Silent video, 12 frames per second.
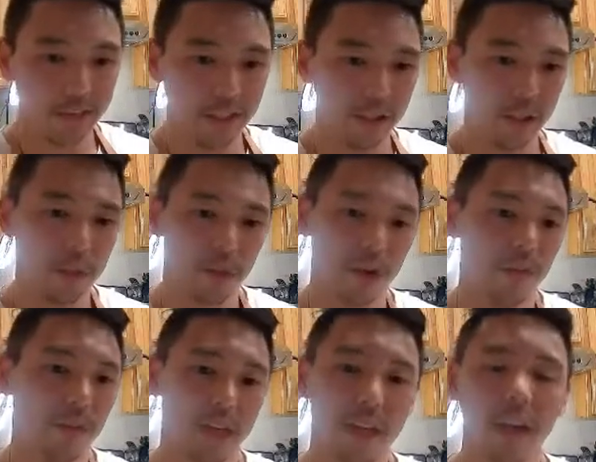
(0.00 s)
into more
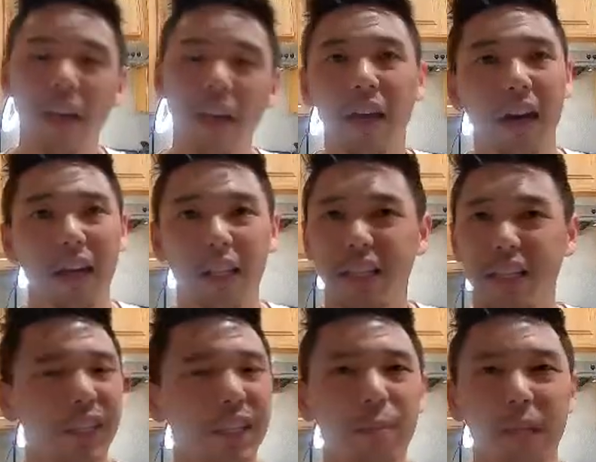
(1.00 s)
of like the
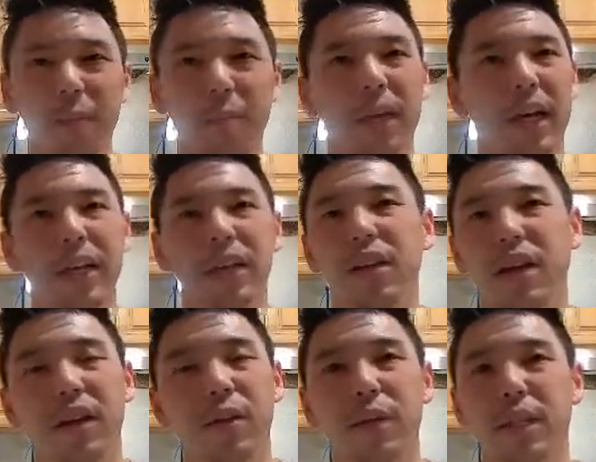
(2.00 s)
decision making behind a
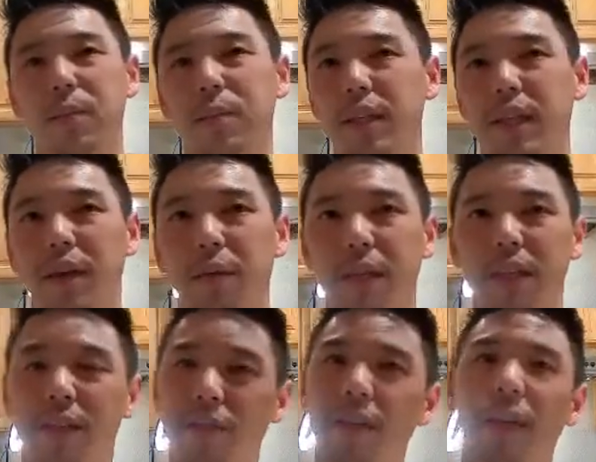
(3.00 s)
lot of the recipes that I write,
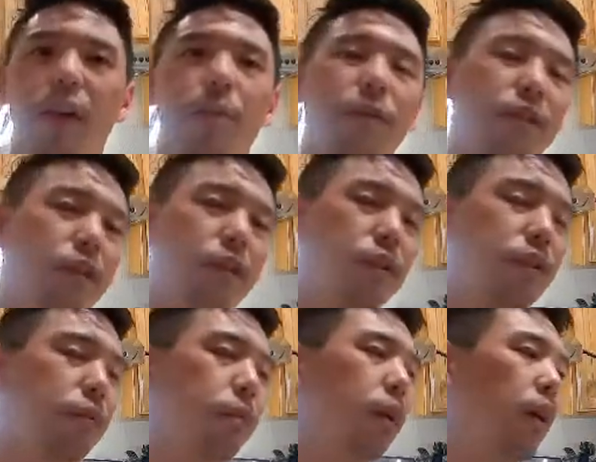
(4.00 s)
definitely hop over to
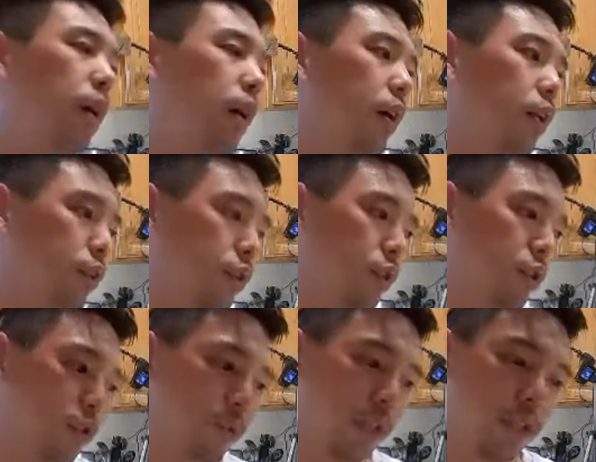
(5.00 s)
YouTube. Those
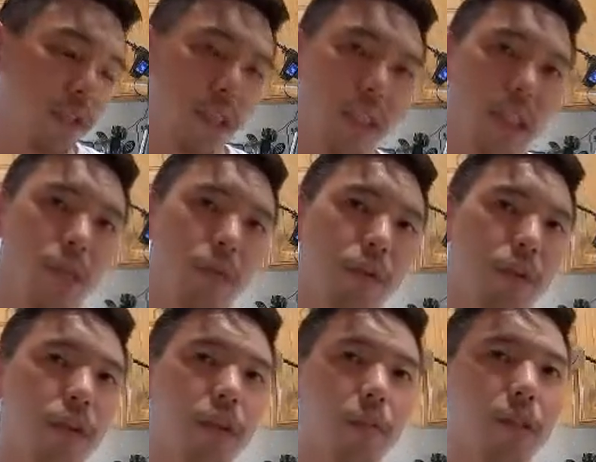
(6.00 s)
videos, they tend to move a
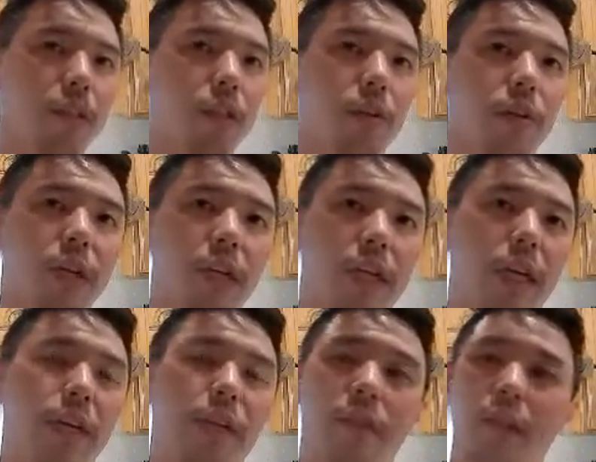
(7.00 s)
little bit slower and
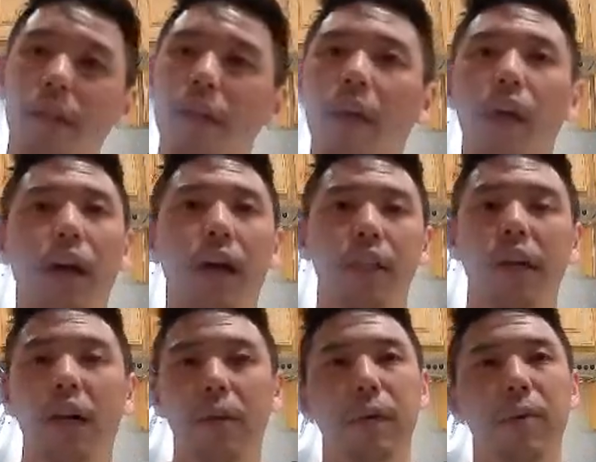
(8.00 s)
kind of like
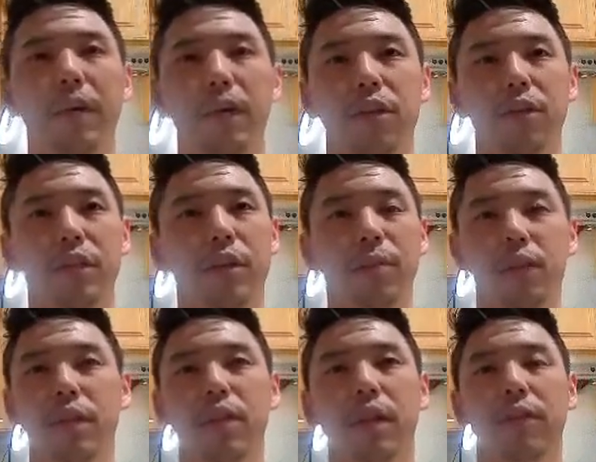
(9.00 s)
talk my way through some of
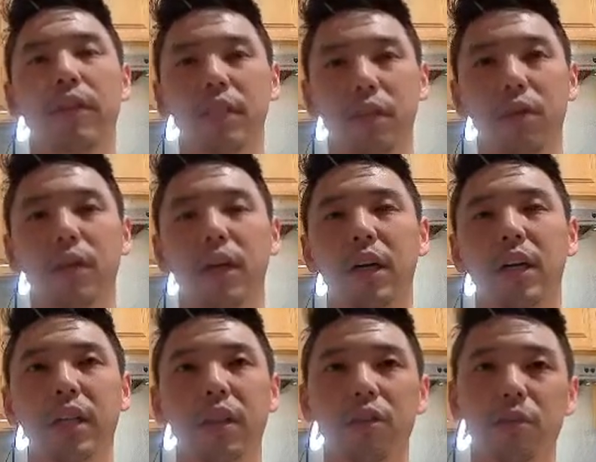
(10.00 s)
the stuff that's going on
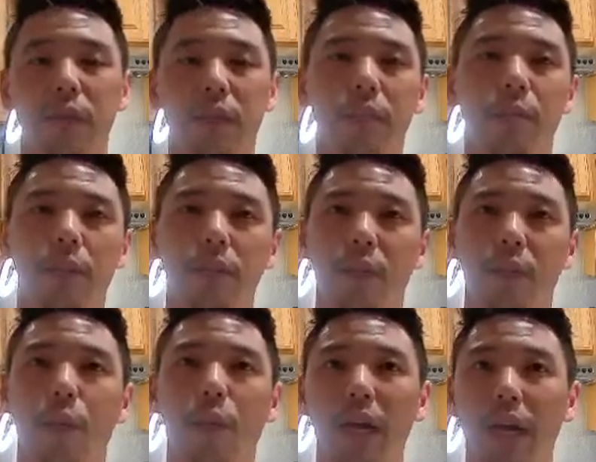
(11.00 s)
in those recipes, like
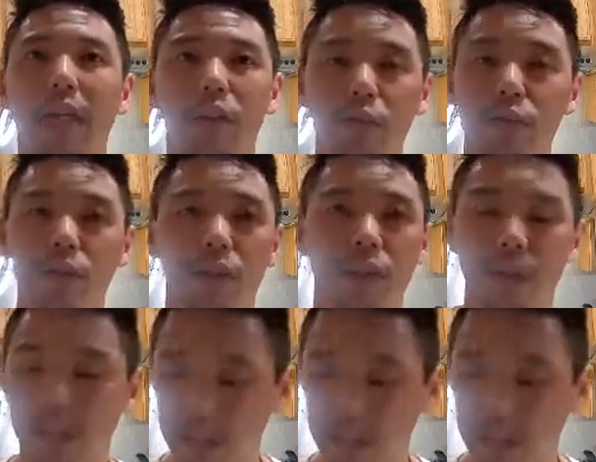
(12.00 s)
why I do certain things.